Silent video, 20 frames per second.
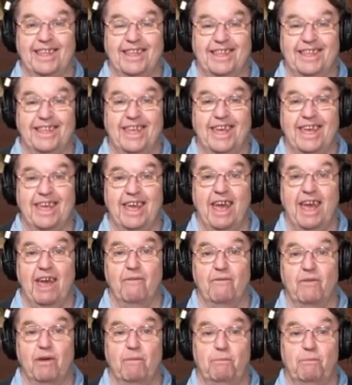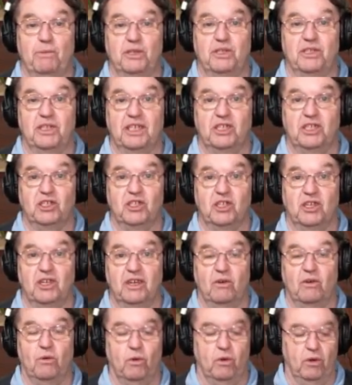they have a position,
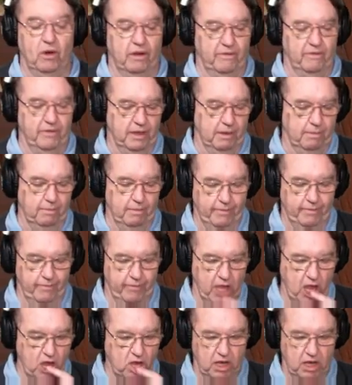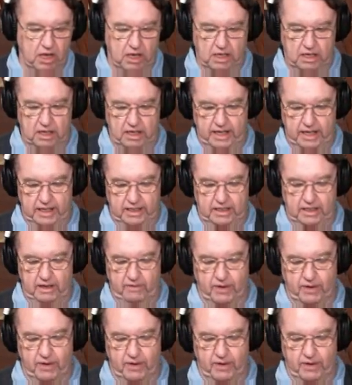all of them. Let's see if I